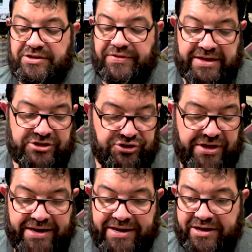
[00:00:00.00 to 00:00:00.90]
So that's
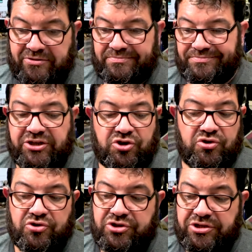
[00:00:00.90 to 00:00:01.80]
that. Now, I
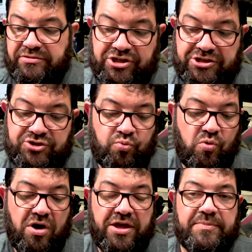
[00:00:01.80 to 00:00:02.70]
could just
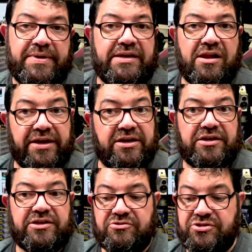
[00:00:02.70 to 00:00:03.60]
wire them in like I
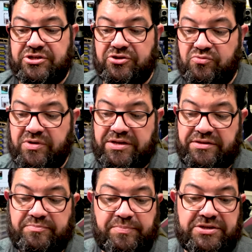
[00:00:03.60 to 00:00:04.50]
used to
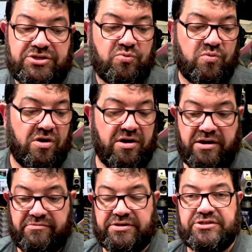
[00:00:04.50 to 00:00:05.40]
with bits of
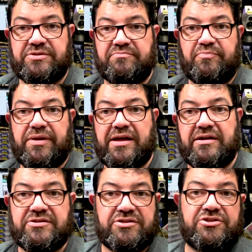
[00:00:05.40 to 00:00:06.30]
wire and some
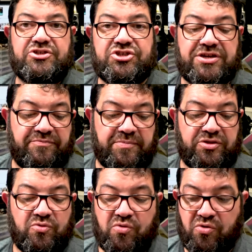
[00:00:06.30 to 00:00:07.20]
plugs and just shove them
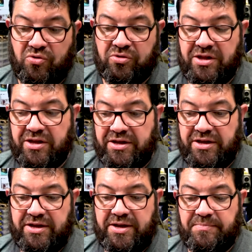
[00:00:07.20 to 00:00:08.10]
in the wall,
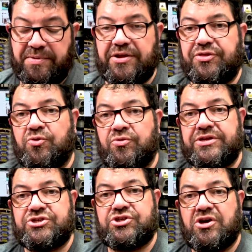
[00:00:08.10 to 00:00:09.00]
but I thought
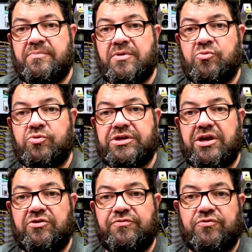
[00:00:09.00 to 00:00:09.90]
this time I would
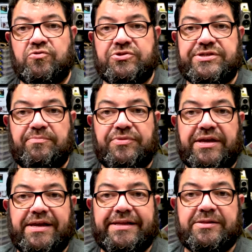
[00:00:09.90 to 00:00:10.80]
go for
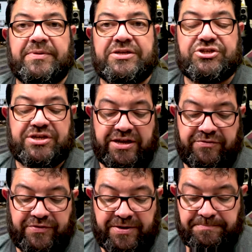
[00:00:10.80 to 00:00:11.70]
something a little bit
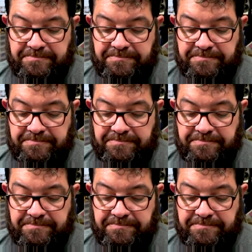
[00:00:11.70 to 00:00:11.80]
safer.